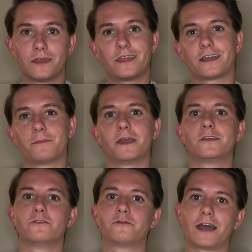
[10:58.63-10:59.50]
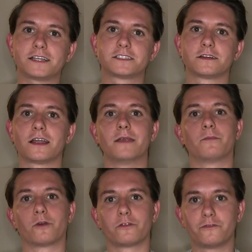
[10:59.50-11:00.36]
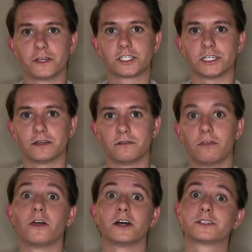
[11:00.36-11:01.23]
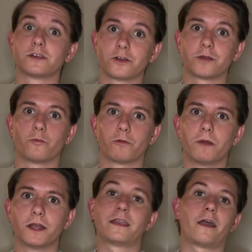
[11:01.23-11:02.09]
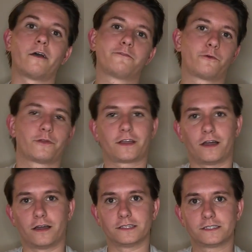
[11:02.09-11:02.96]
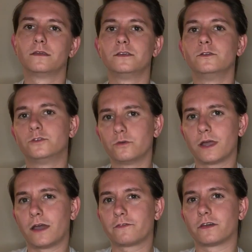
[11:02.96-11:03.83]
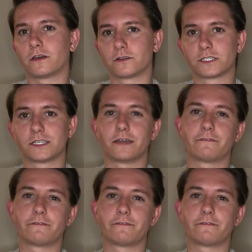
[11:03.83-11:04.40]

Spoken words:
that can make you faster and more efficient, thus earning more money. Now for the cons. You do have to understand